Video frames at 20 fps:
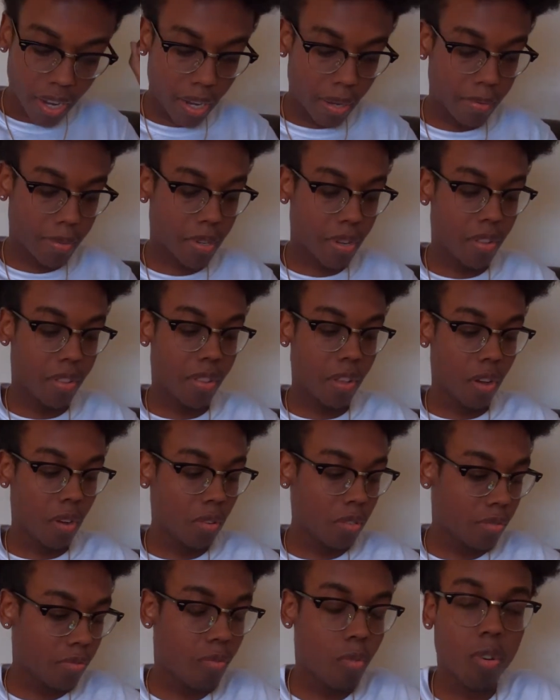So
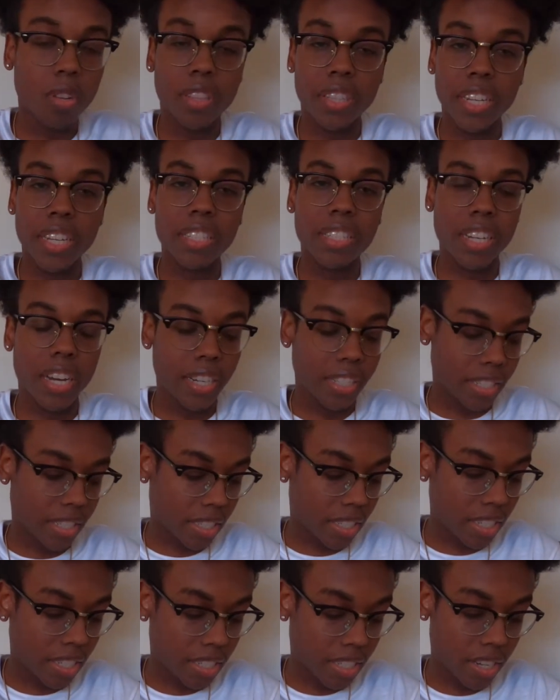those four things that I
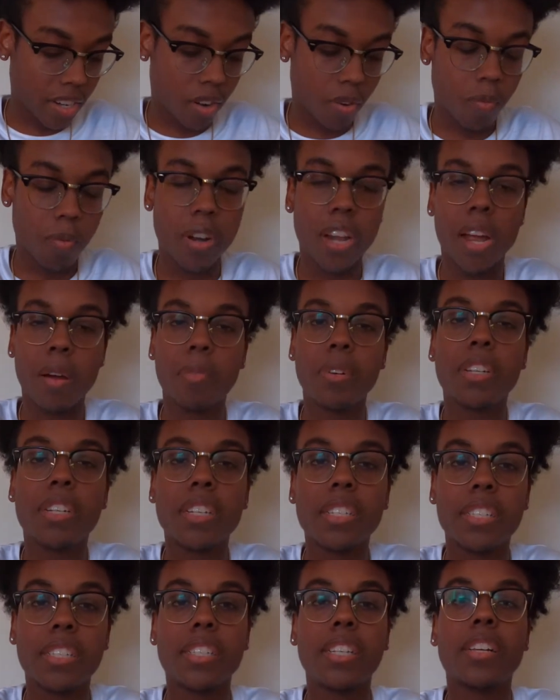just listed are what I would
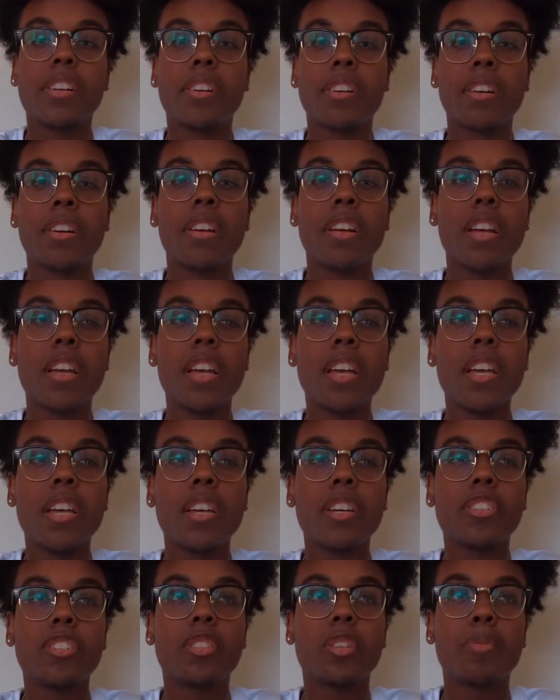consider
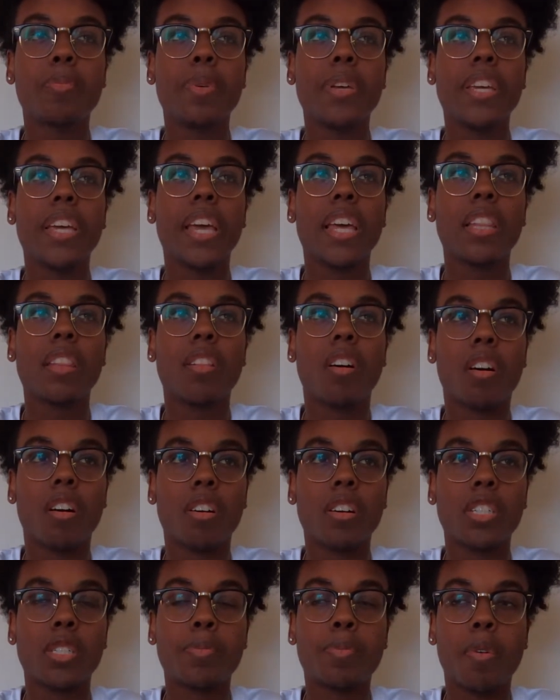to be a
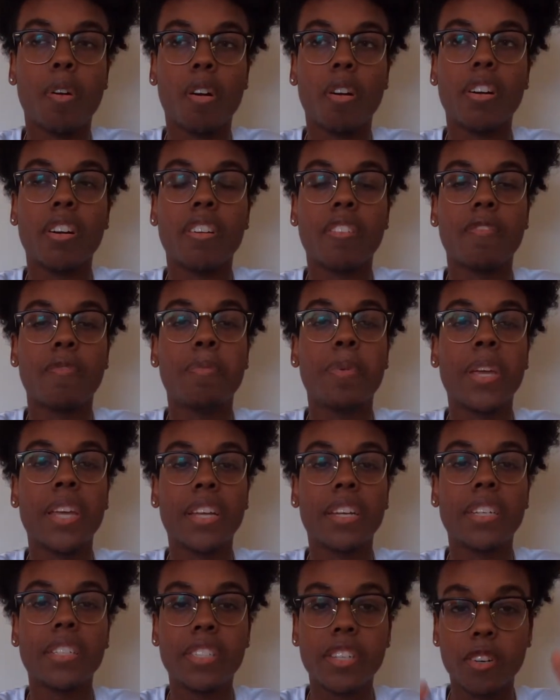large part of
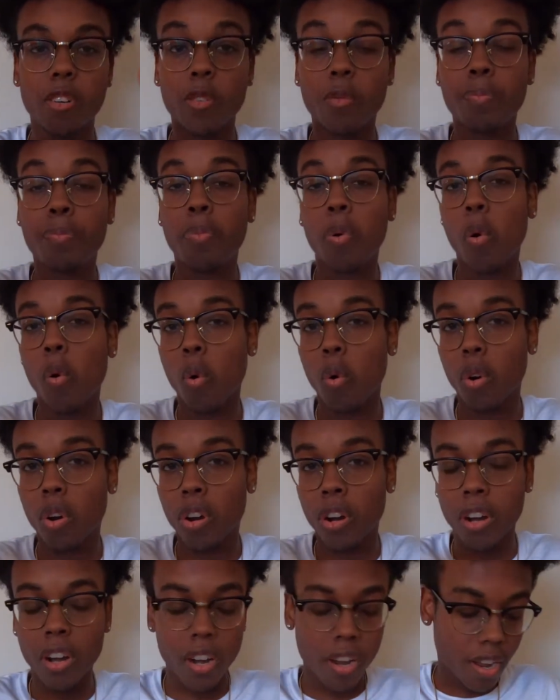being considered poor.
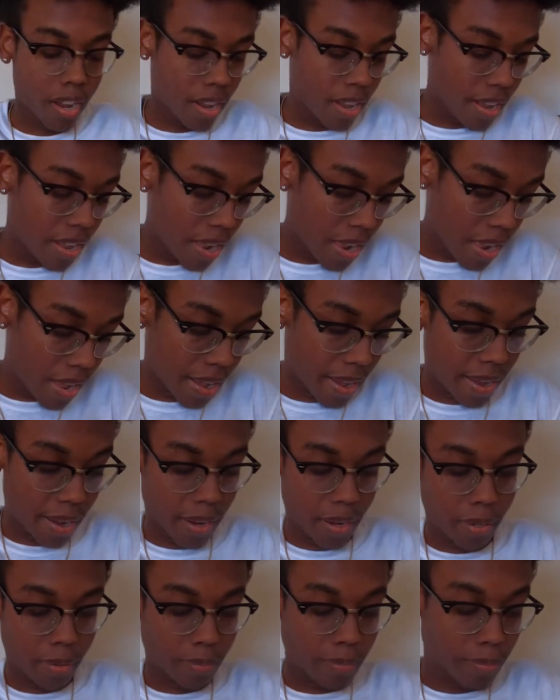
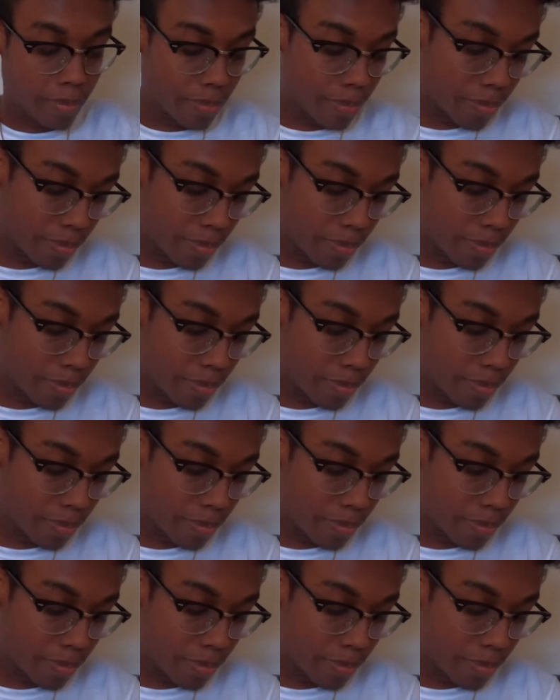Um,